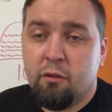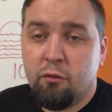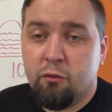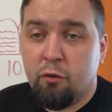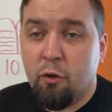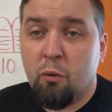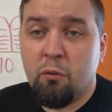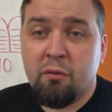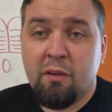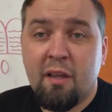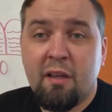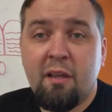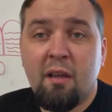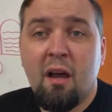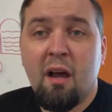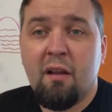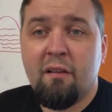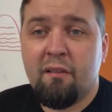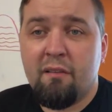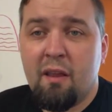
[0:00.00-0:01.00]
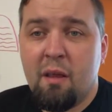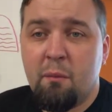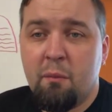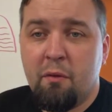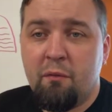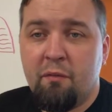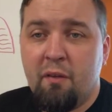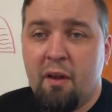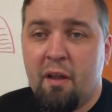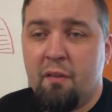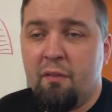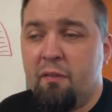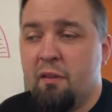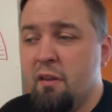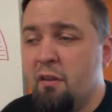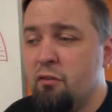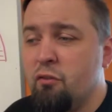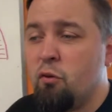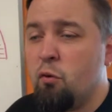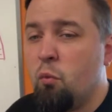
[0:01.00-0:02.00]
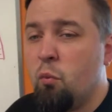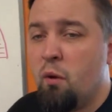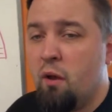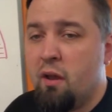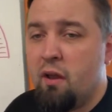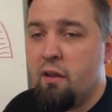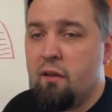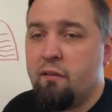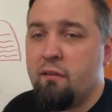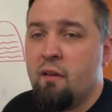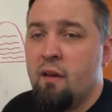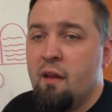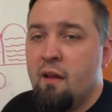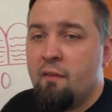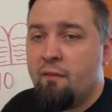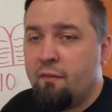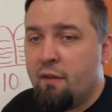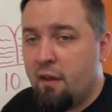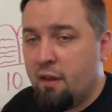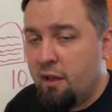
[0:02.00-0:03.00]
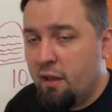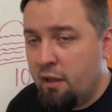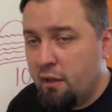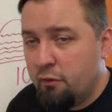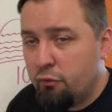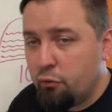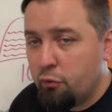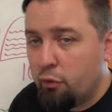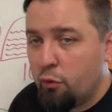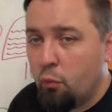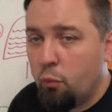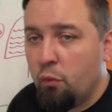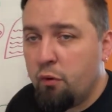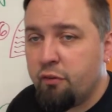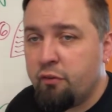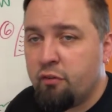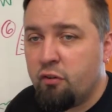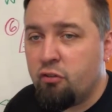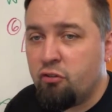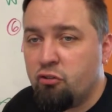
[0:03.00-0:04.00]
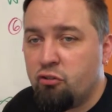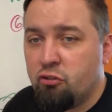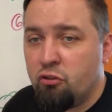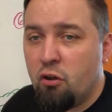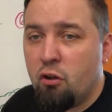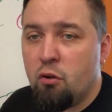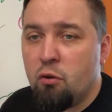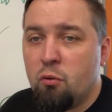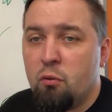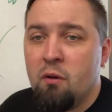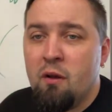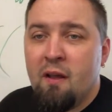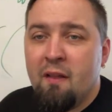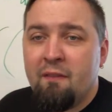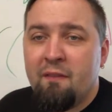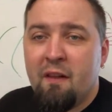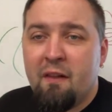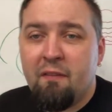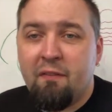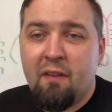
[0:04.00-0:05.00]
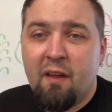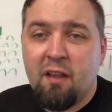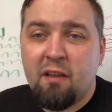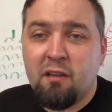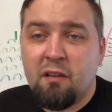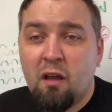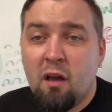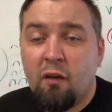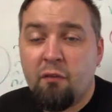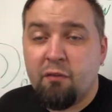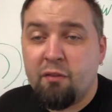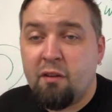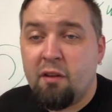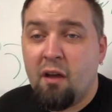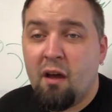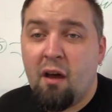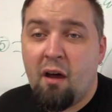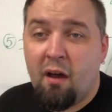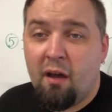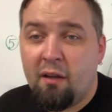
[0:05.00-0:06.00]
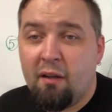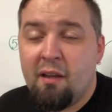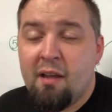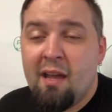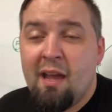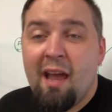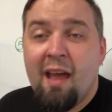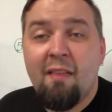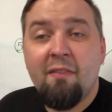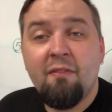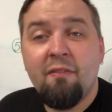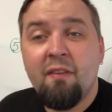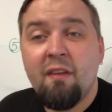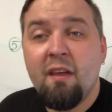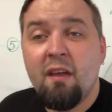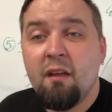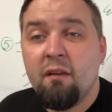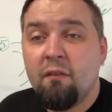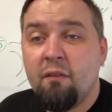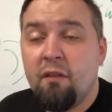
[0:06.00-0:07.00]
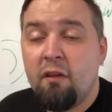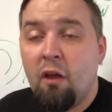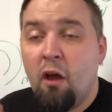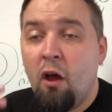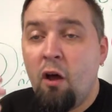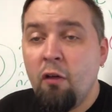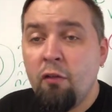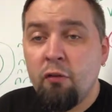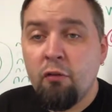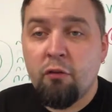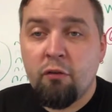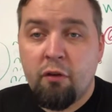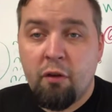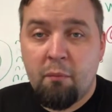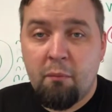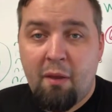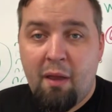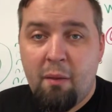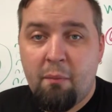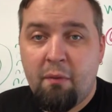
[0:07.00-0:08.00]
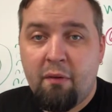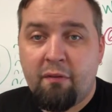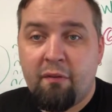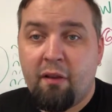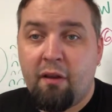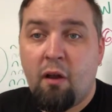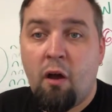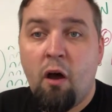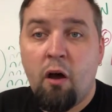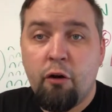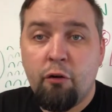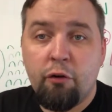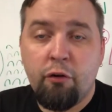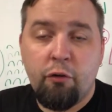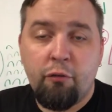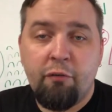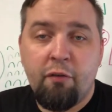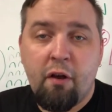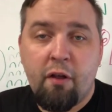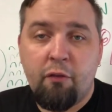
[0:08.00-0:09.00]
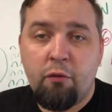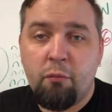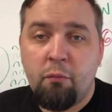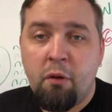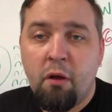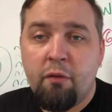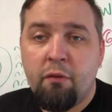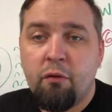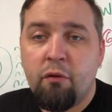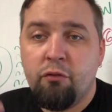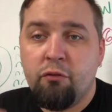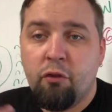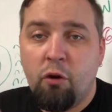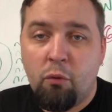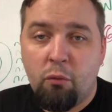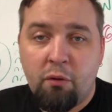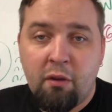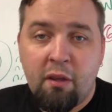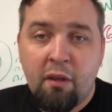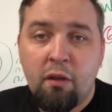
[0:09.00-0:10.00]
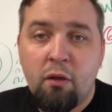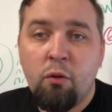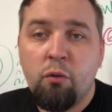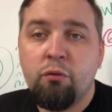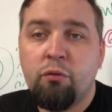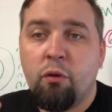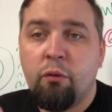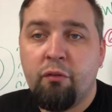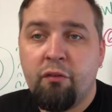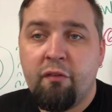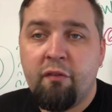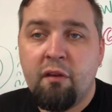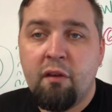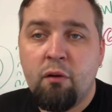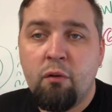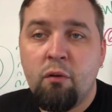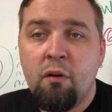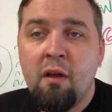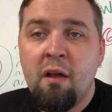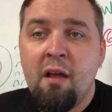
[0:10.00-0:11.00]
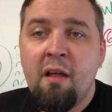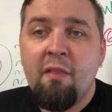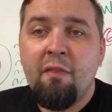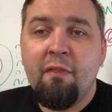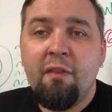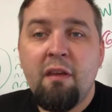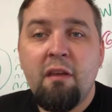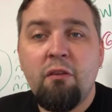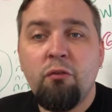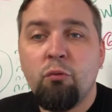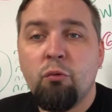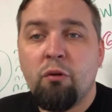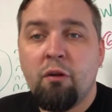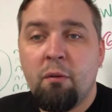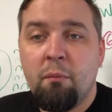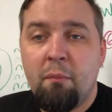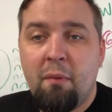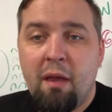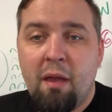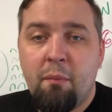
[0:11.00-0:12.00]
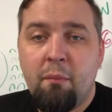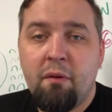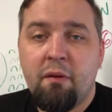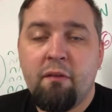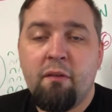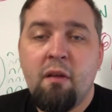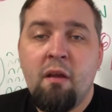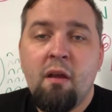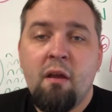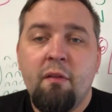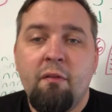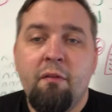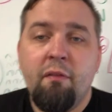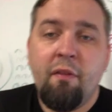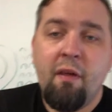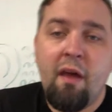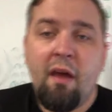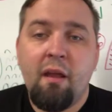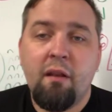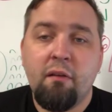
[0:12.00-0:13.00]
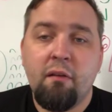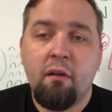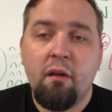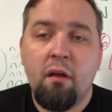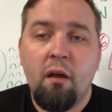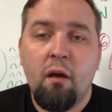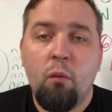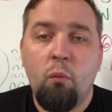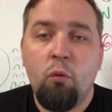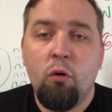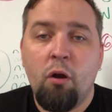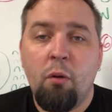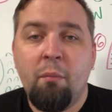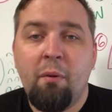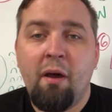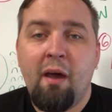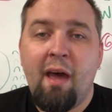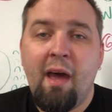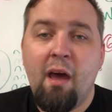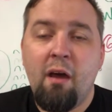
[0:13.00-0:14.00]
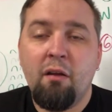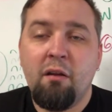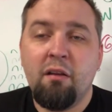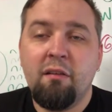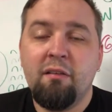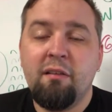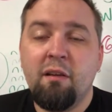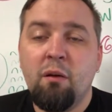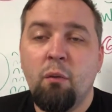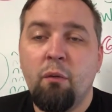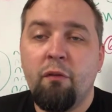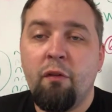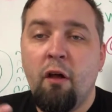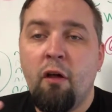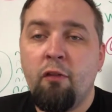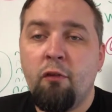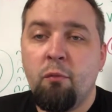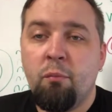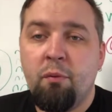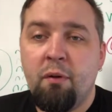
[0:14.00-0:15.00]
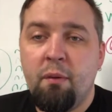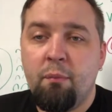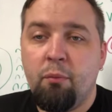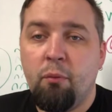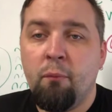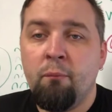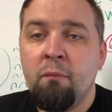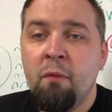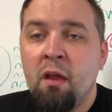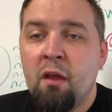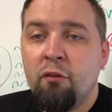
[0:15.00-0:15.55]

Don't take God's name in vain. These are ways that Israel was to show that they loved God. And then the other commandments, like honoring your father and mother, don't kill, don't steal, these were commandments that were about how to deal with other people.